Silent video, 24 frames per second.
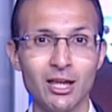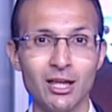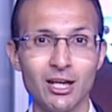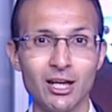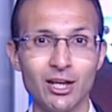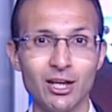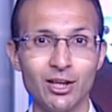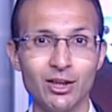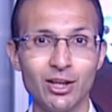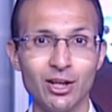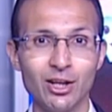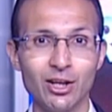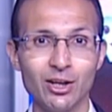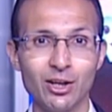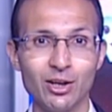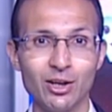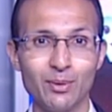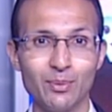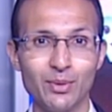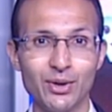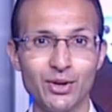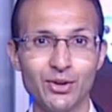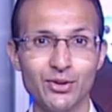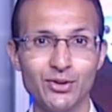The
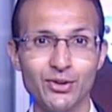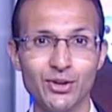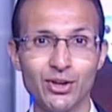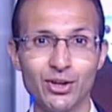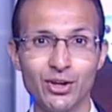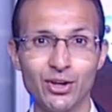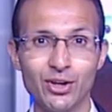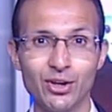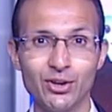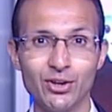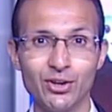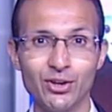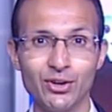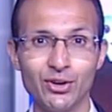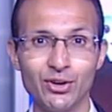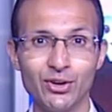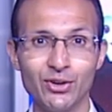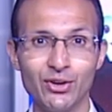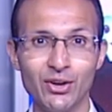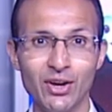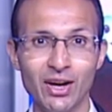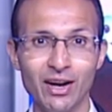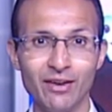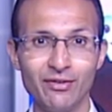Interior Ministry
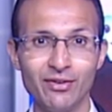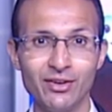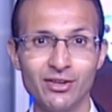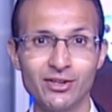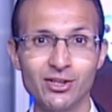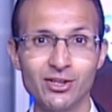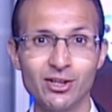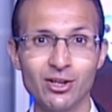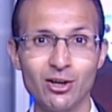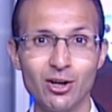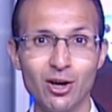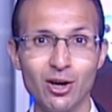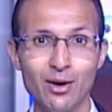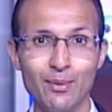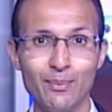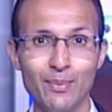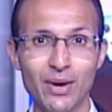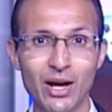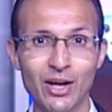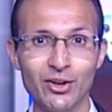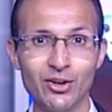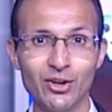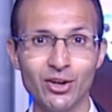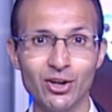continued the efforts in
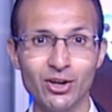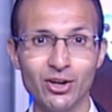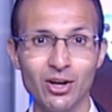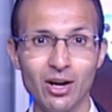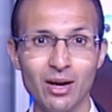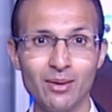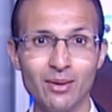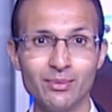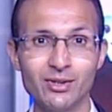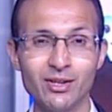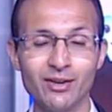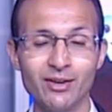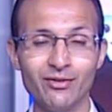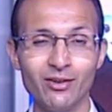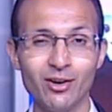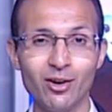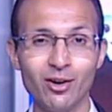combating crimes of